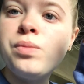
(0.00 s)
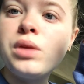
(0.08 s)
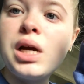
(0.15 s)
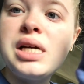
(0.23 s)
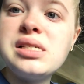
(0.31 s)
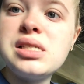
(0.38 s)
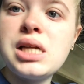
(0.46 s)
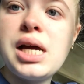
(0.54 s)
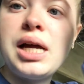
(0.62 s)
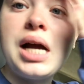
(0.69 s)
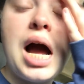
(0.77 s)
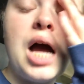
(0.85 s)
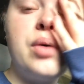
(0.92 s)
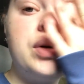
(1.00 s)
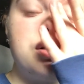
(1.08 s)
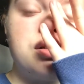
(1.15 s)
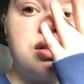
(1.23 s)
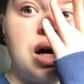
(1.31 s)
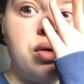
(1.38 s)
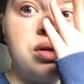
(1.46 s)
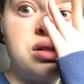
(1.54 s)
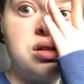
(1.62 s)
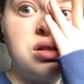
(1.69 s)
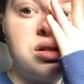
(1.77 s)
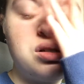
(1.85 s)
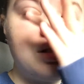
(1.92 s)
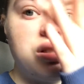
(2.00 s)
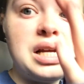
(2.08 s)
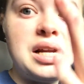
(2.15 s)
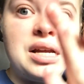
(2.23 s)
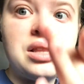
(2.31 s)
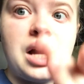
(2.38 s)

because like I was sitting